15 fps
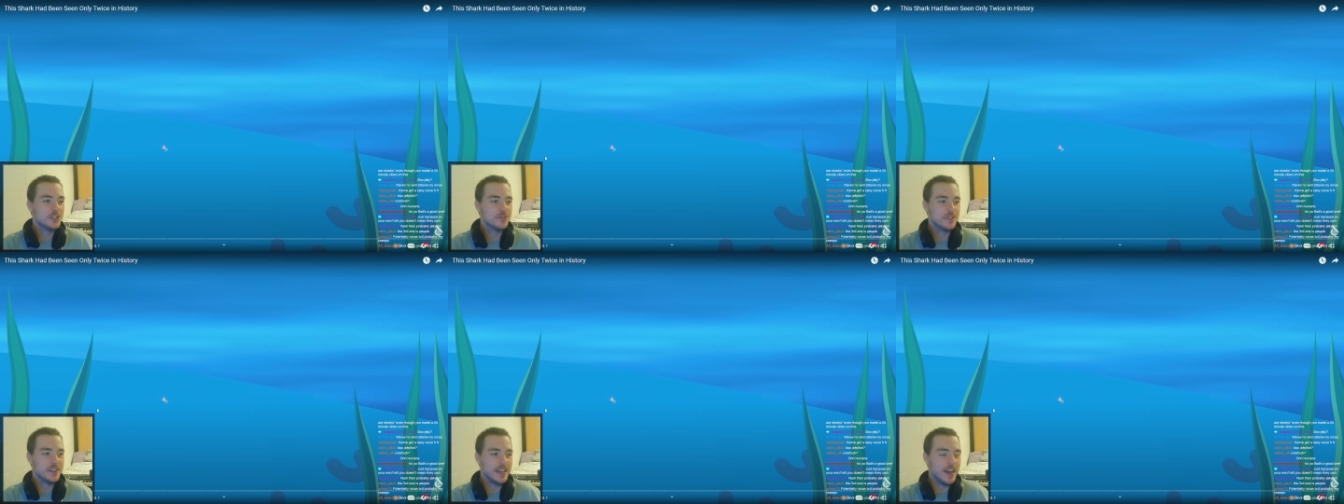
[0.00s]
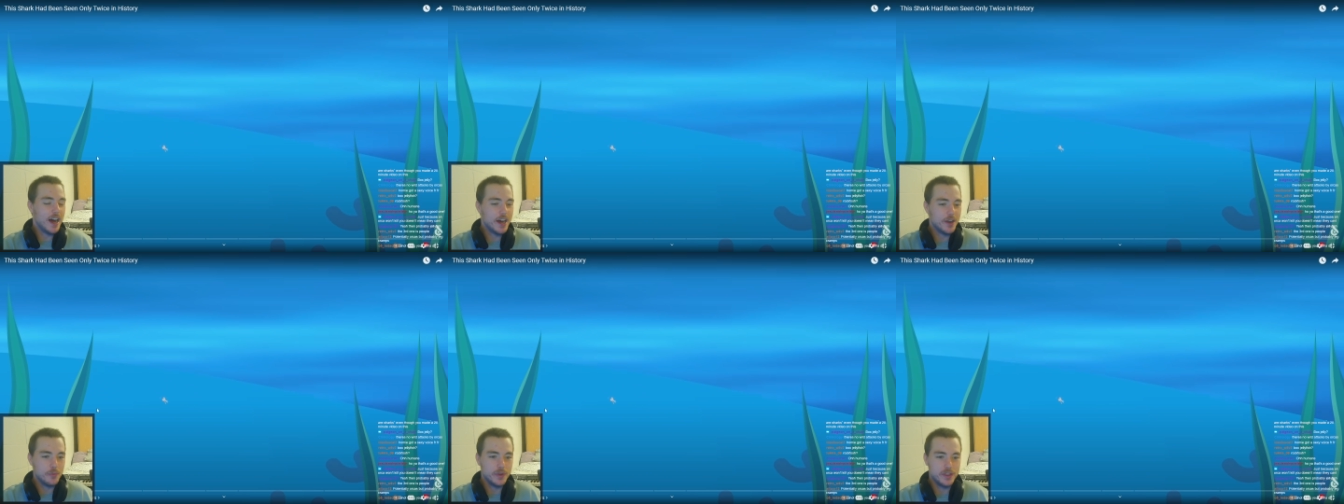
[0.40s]
of the
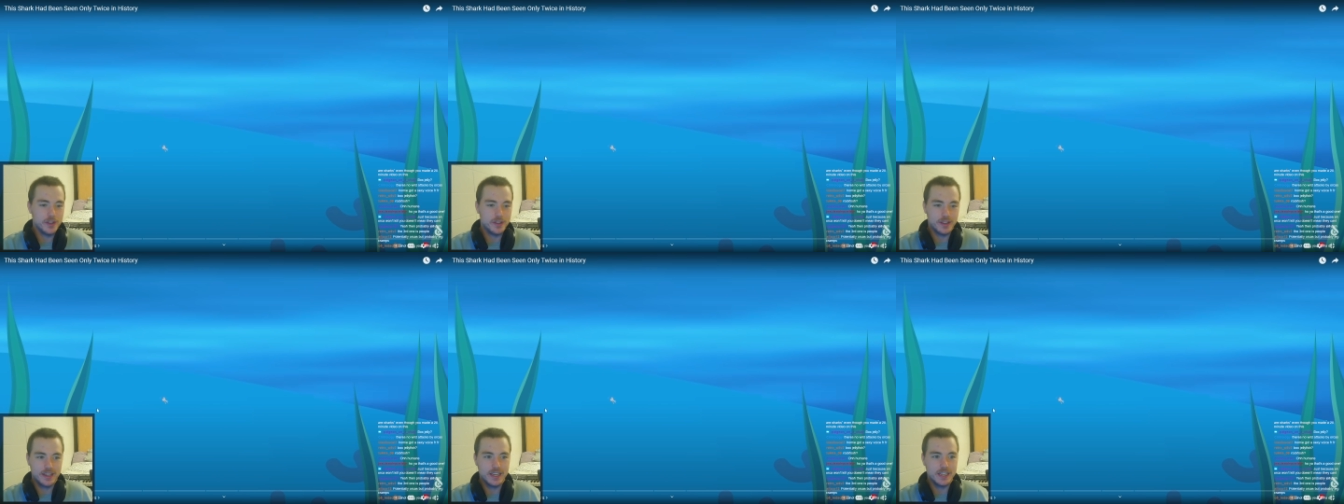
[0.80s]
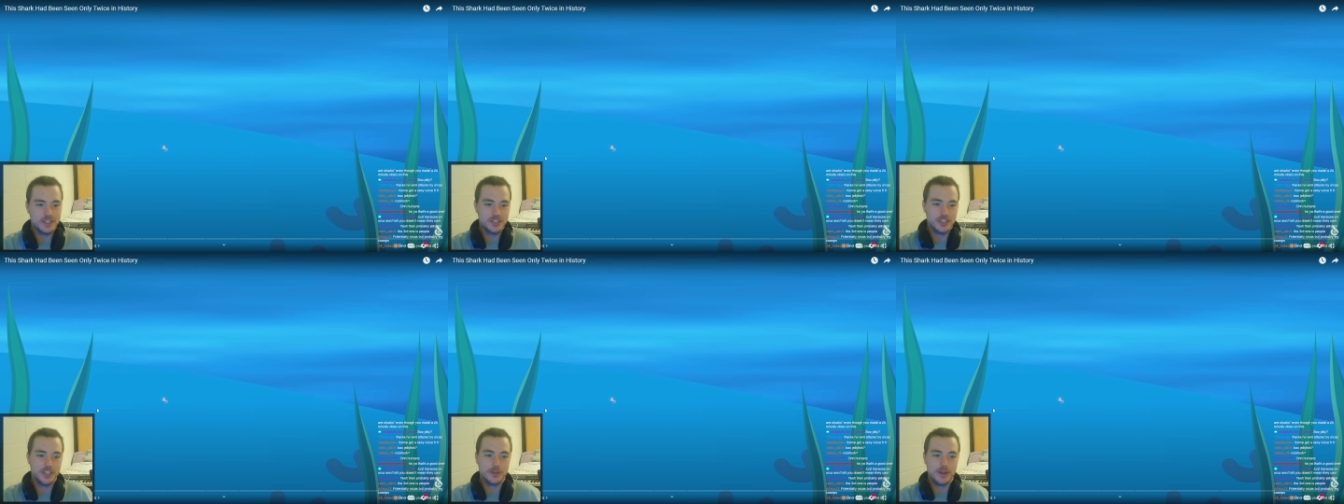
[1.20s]
yacht with the
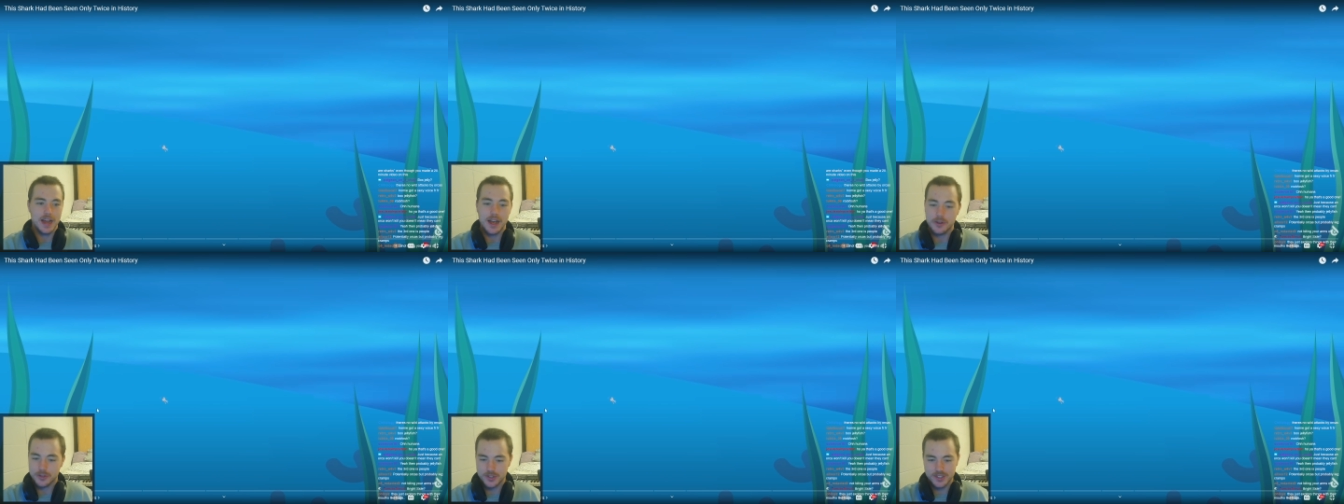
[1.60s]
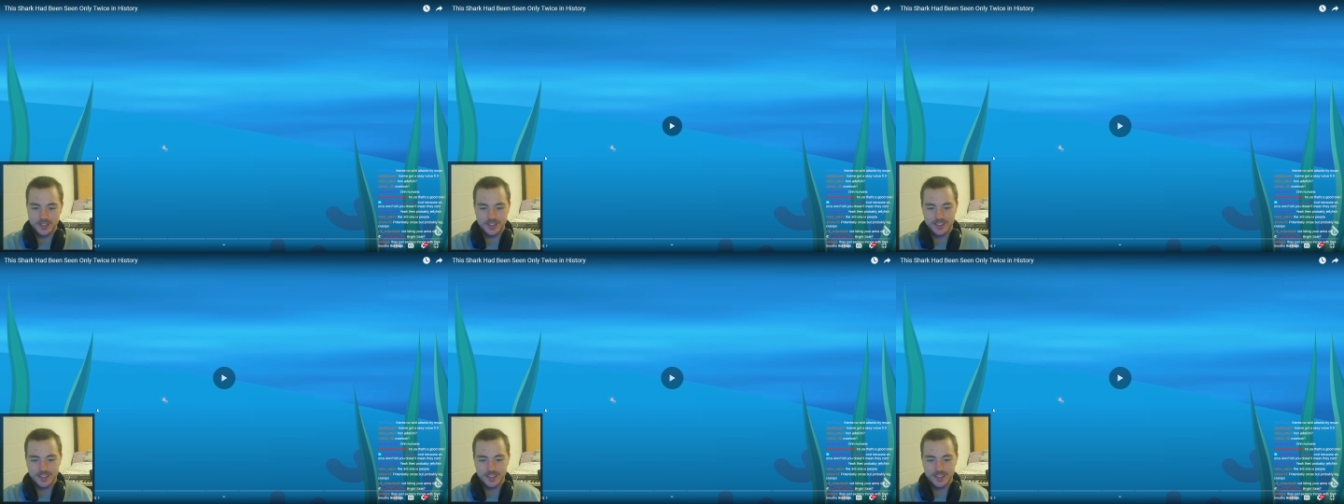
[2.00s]
keys to your house?